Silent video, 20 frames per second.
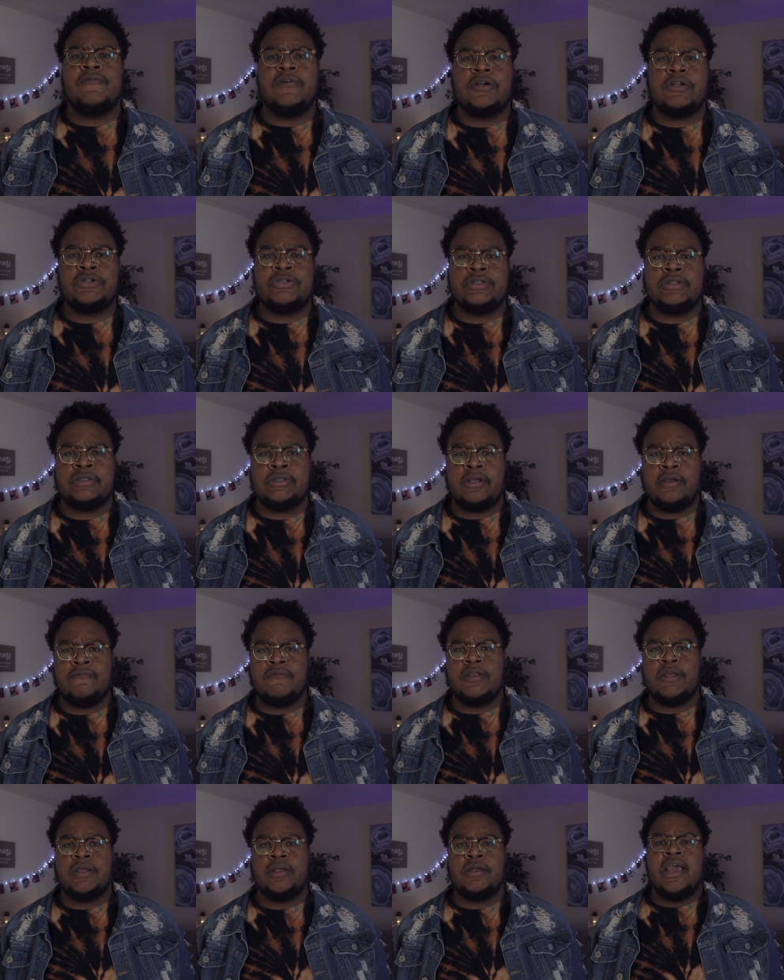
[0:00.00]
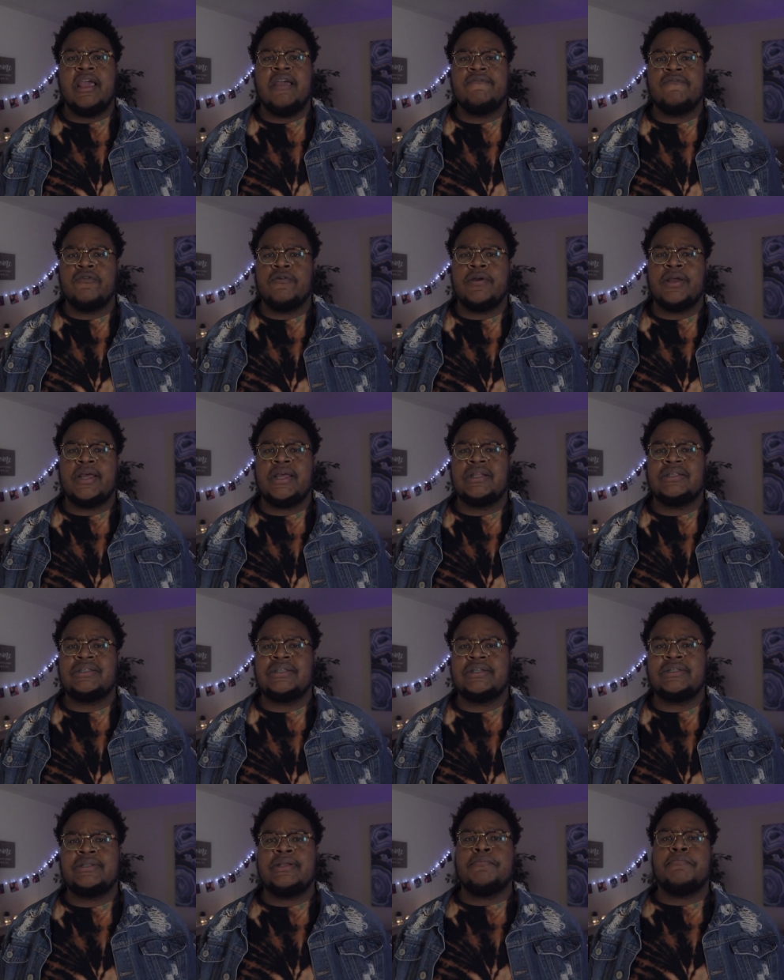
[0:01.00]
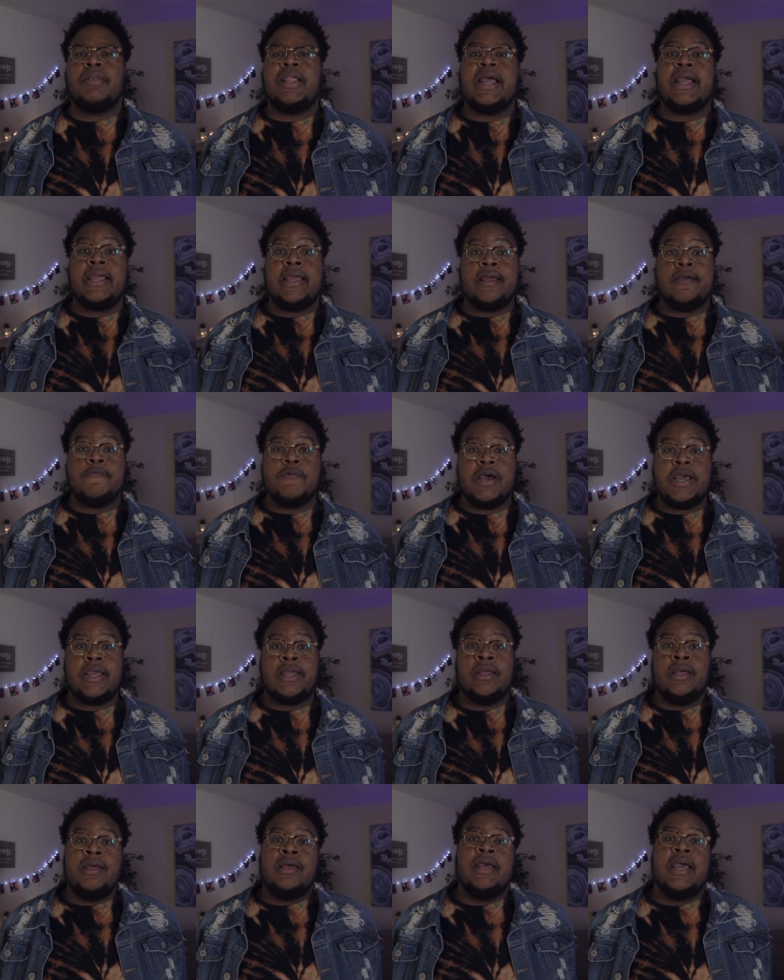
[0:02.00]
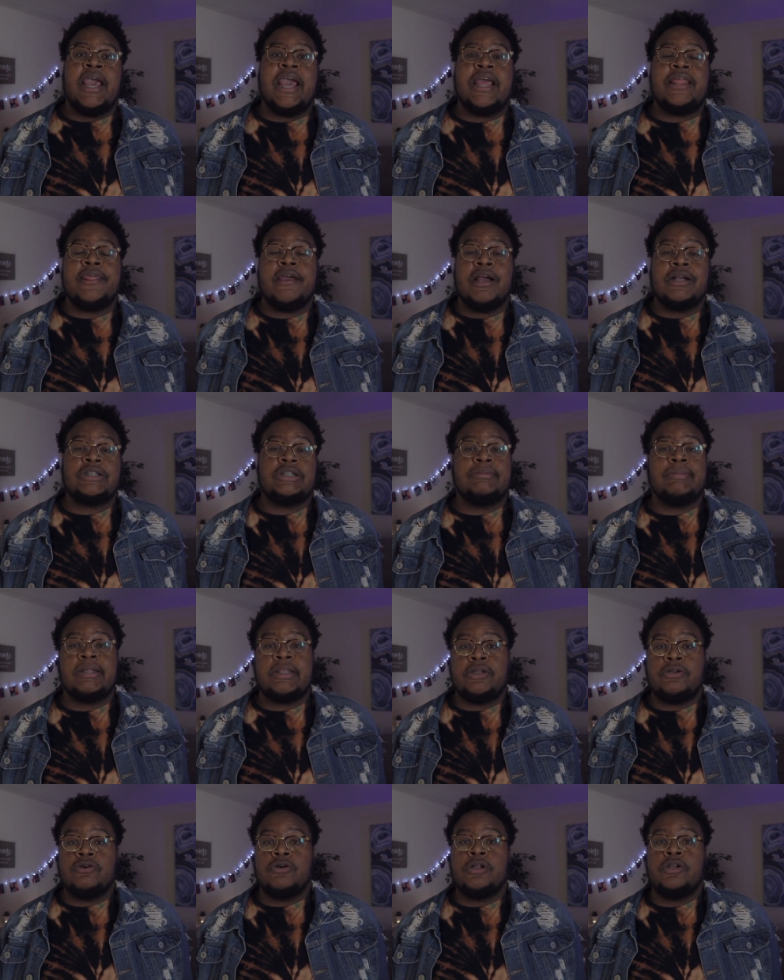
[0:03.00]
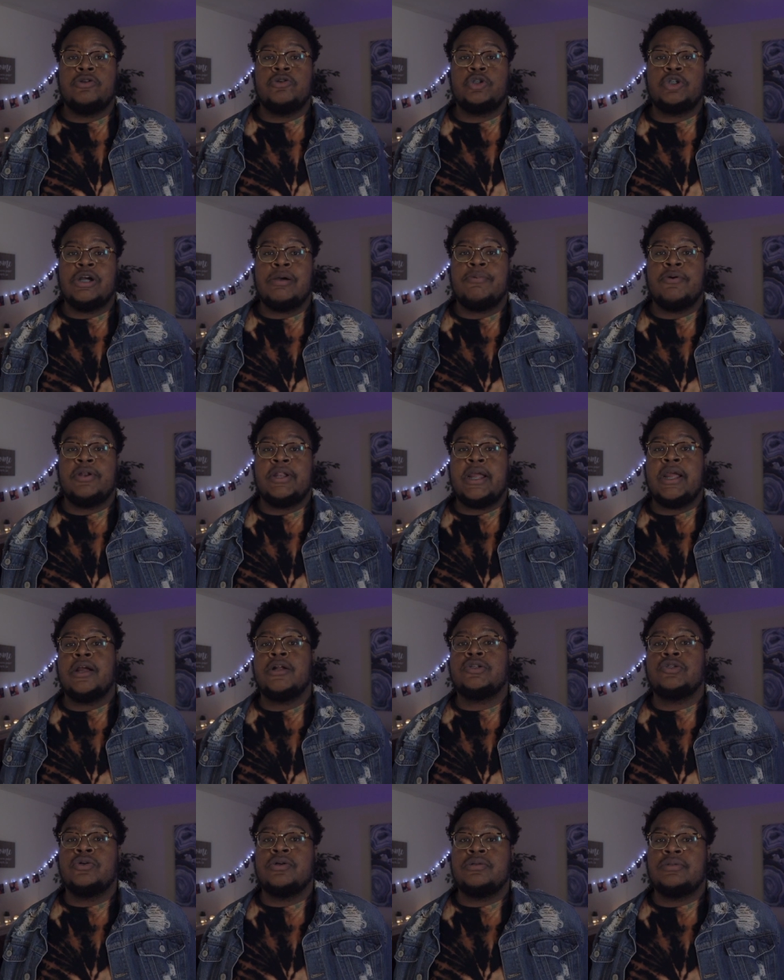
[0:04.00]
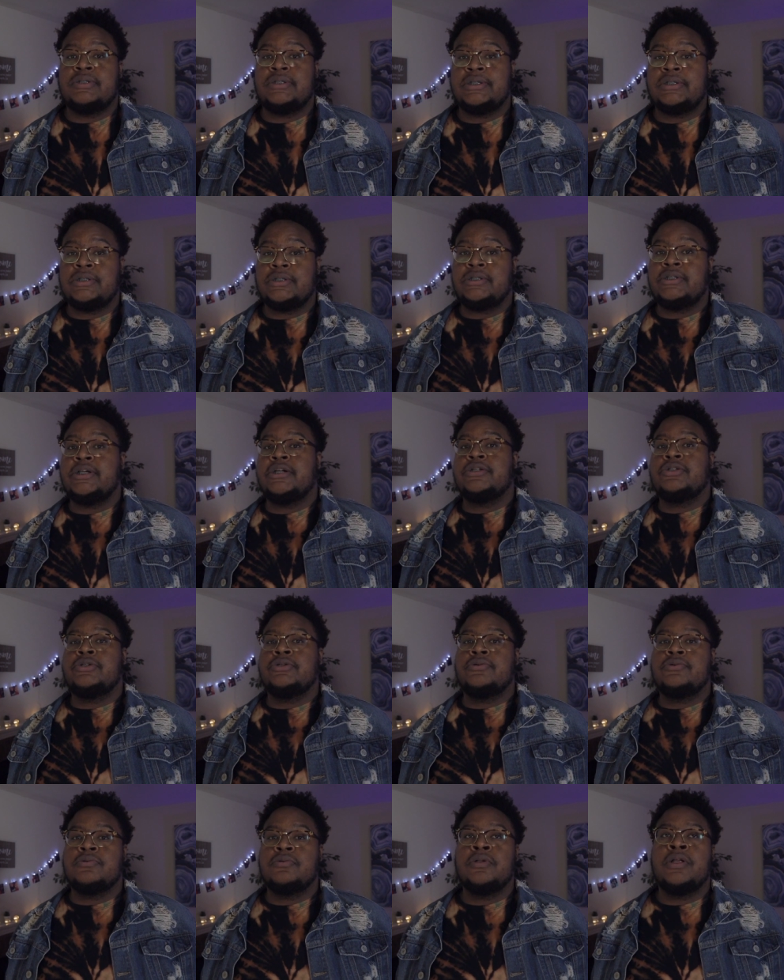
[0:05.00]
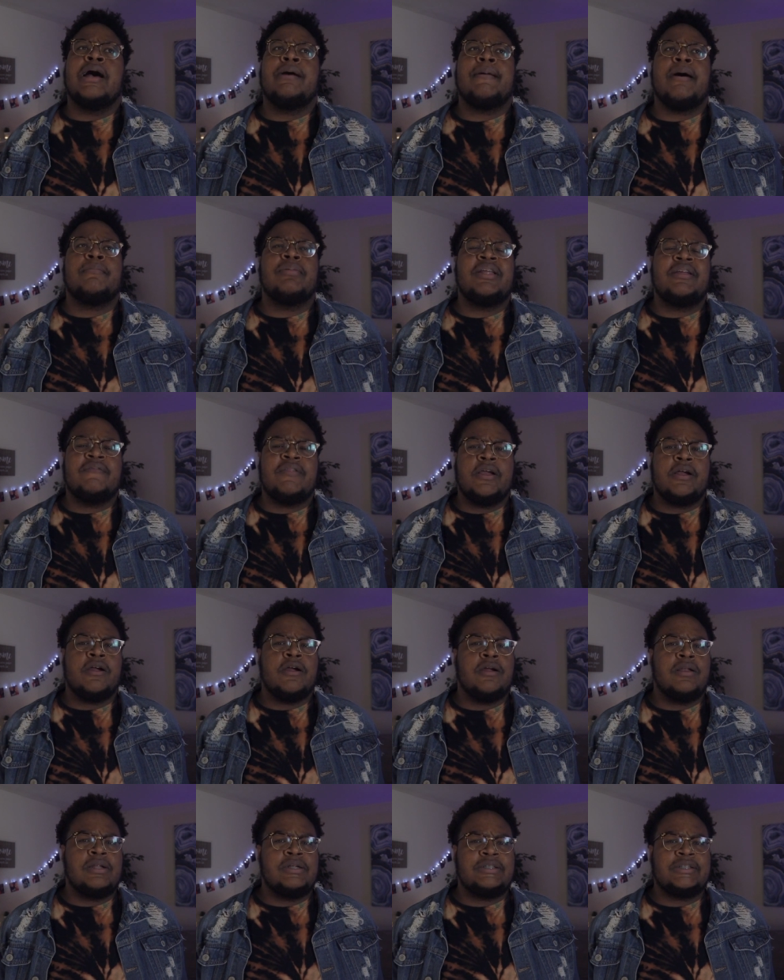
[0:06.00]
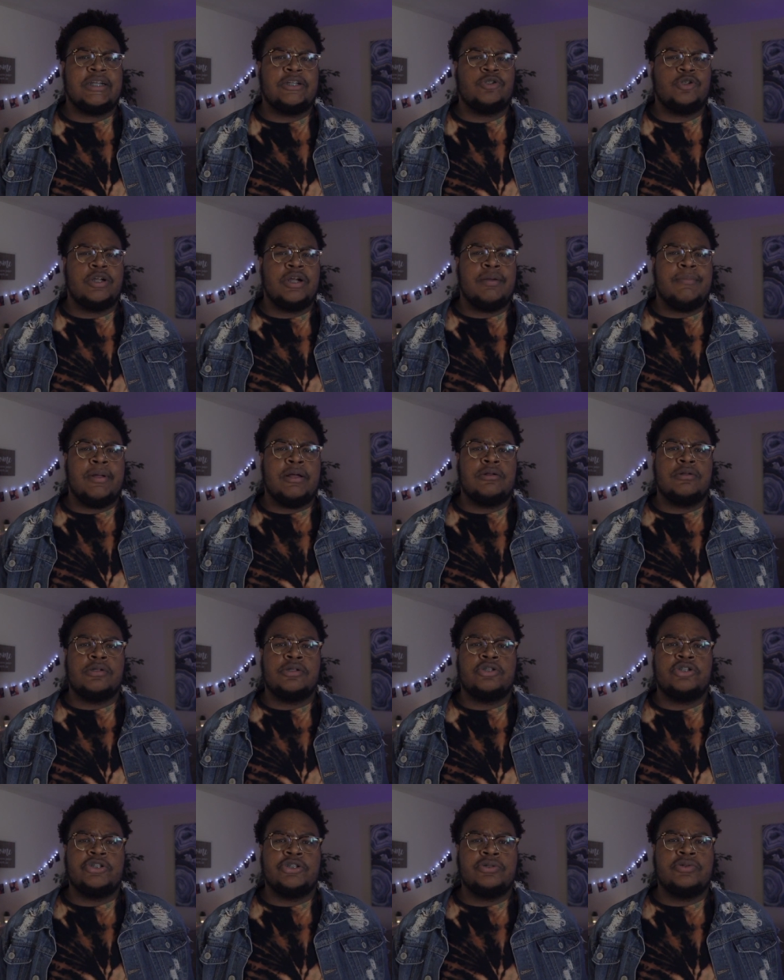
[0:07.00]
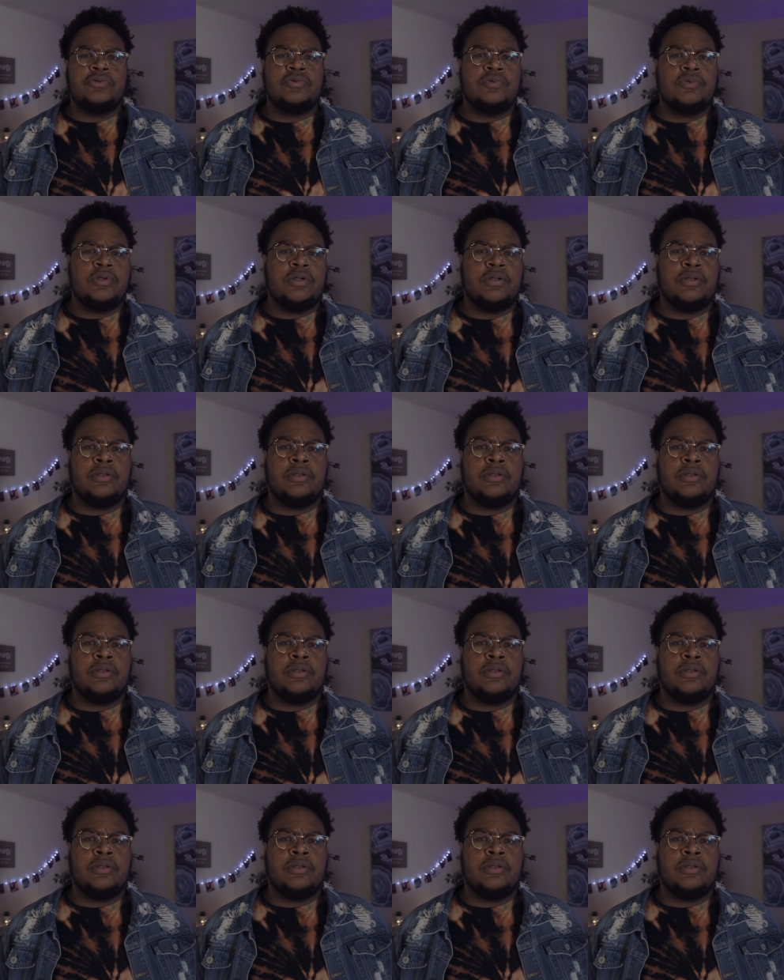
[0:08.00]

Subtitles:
versions of the infrared 6 in black and white, and they're actually about to do a new drop on the Hair Jordan 6s here soon. I believe they're currently scheduled to come out in June,